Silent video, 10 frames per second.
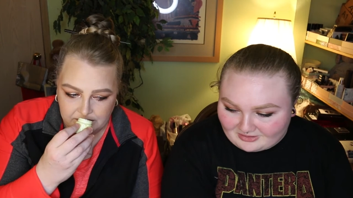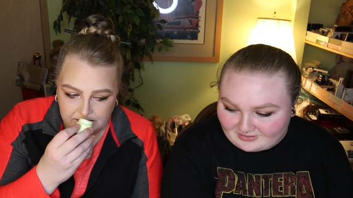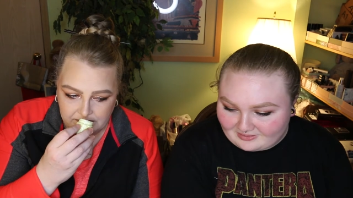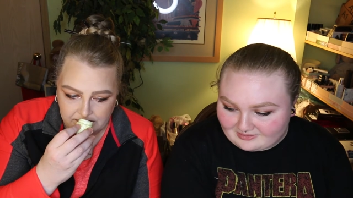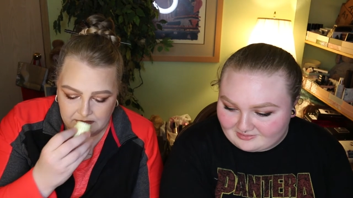
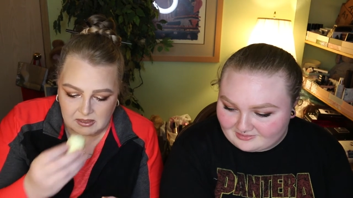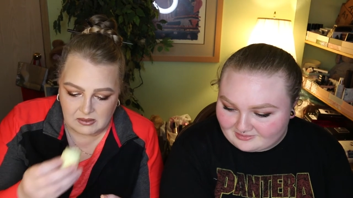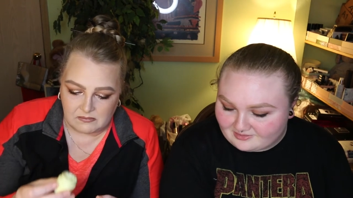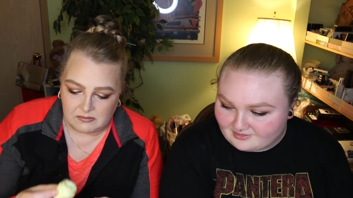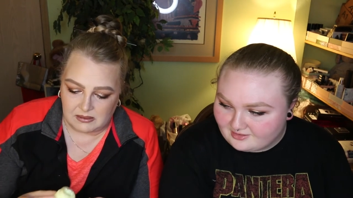Speaker 1: bar.
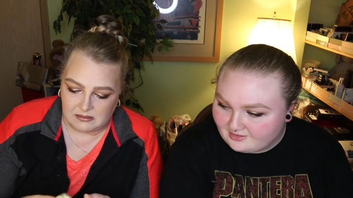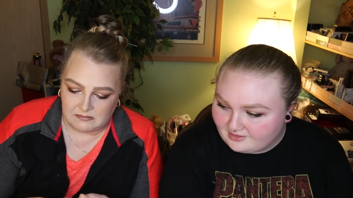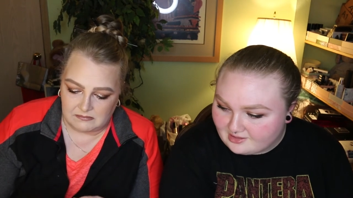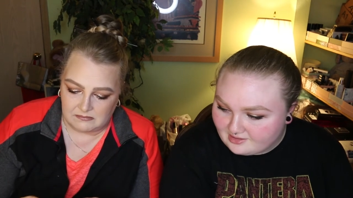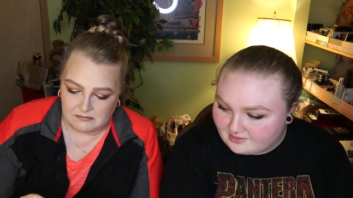Oh
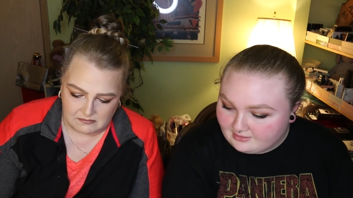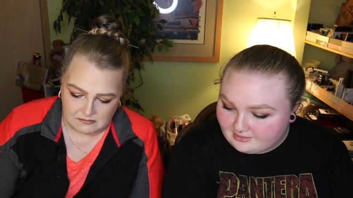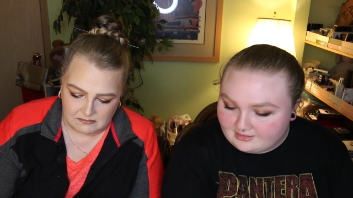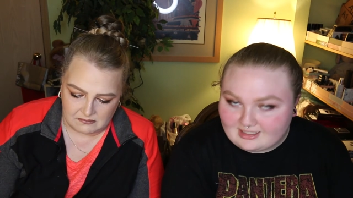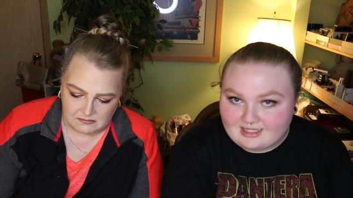yeah.
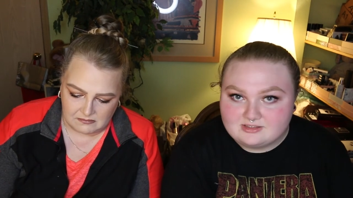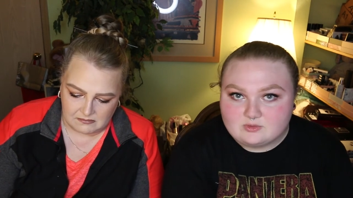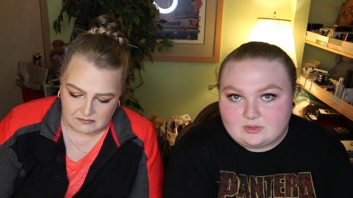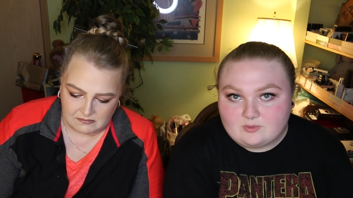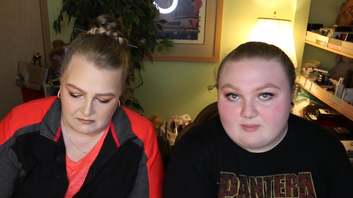Dad's
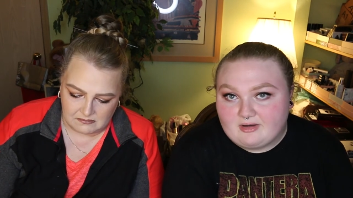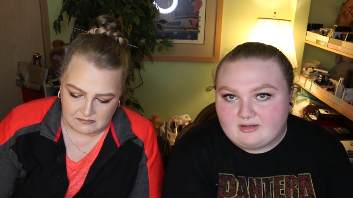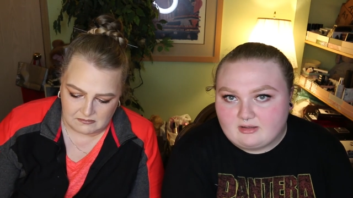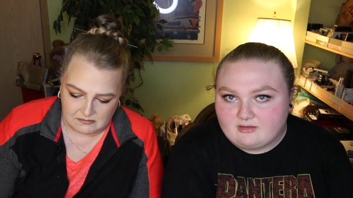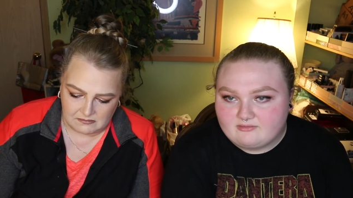the one we
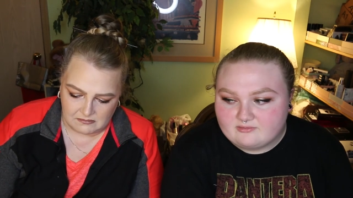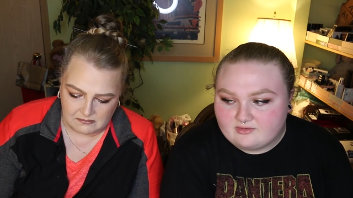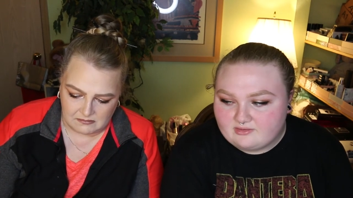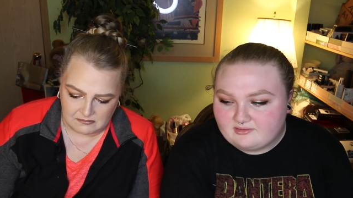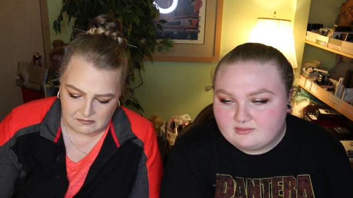pawn off
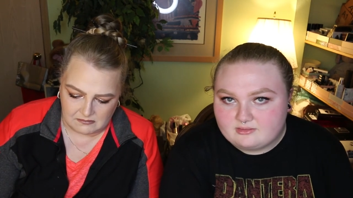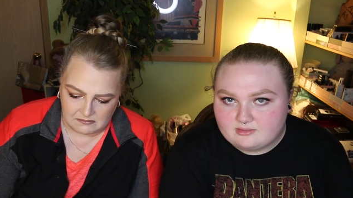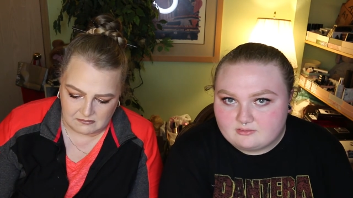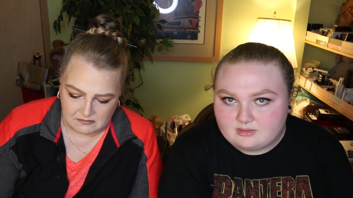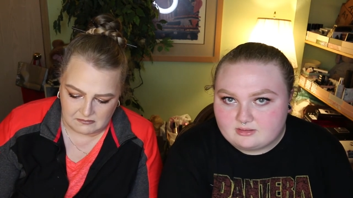everything
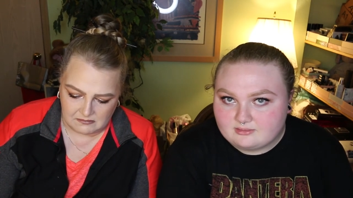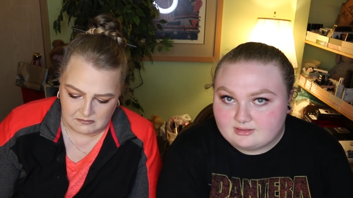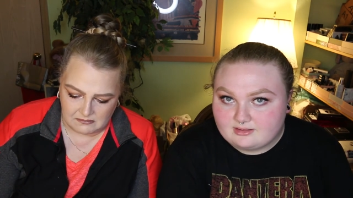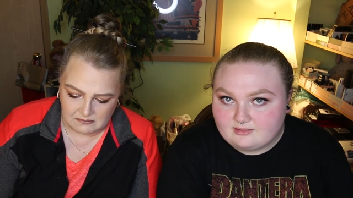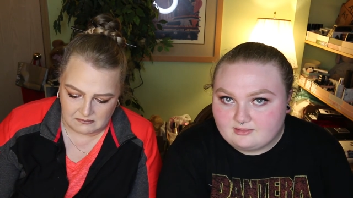to that we don't
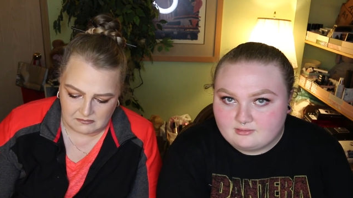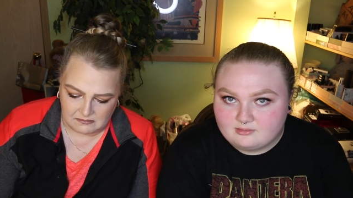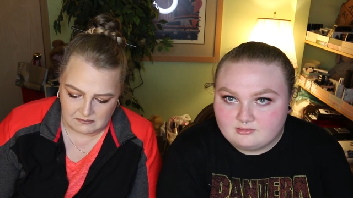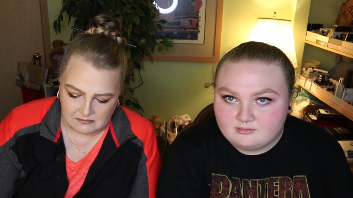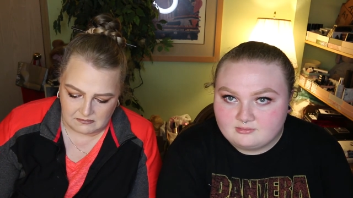like.
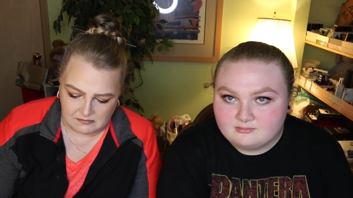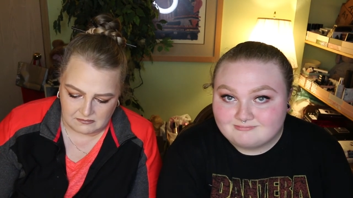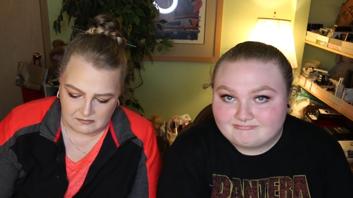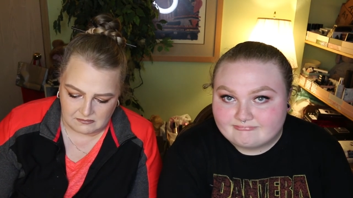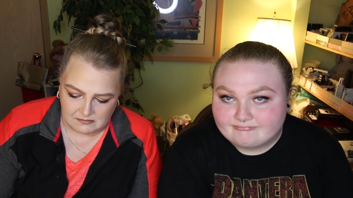
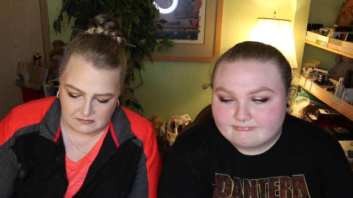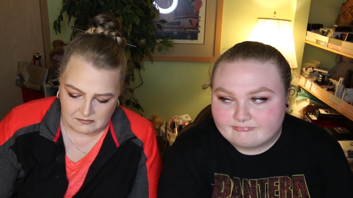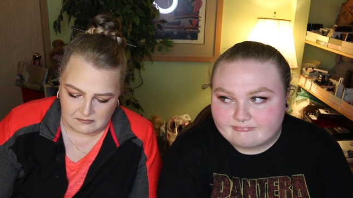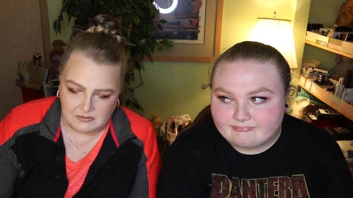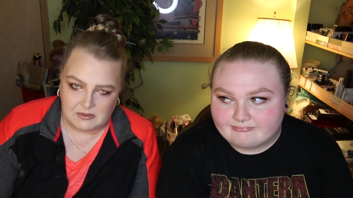
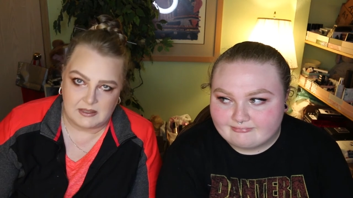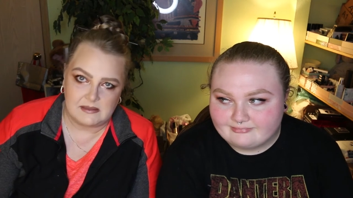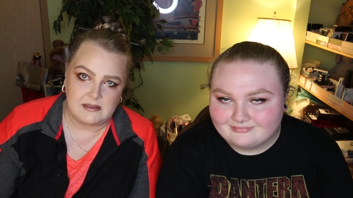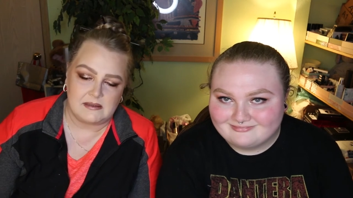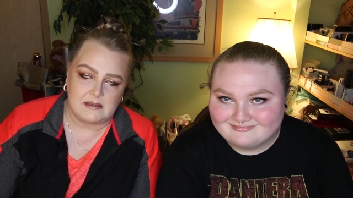
Speaker 2: Well,
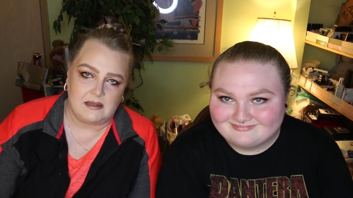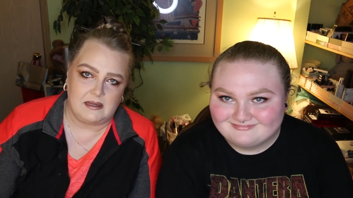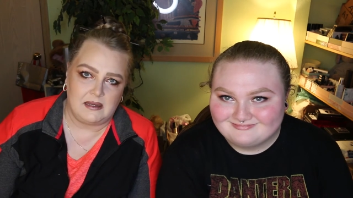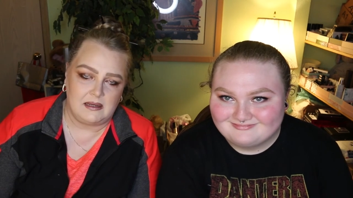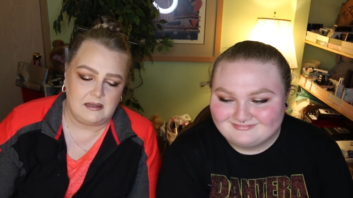that's because I
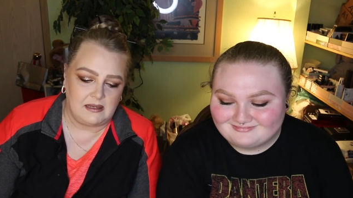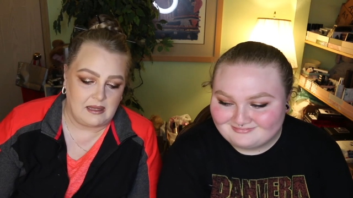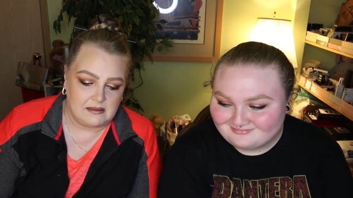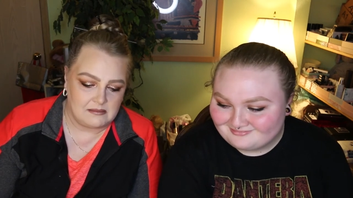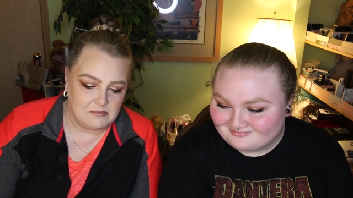think he
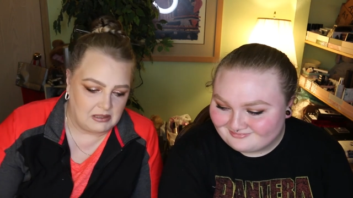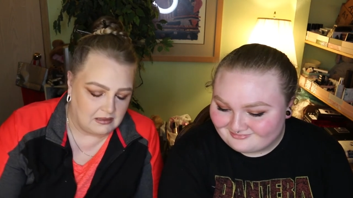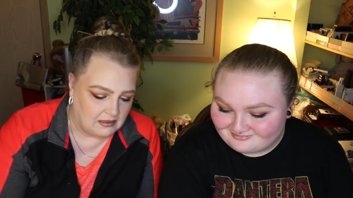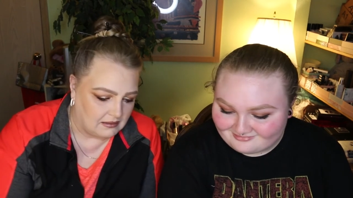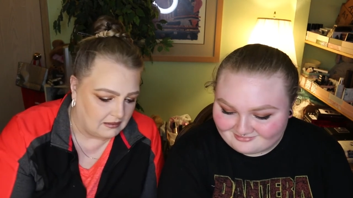can't
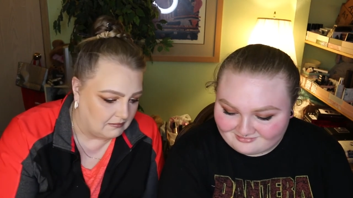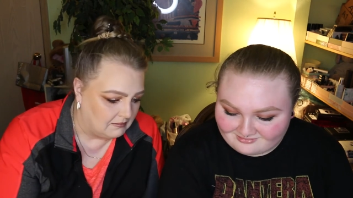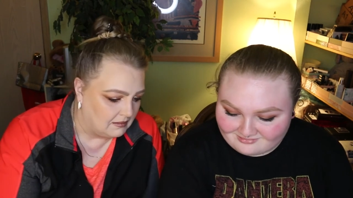smell anything.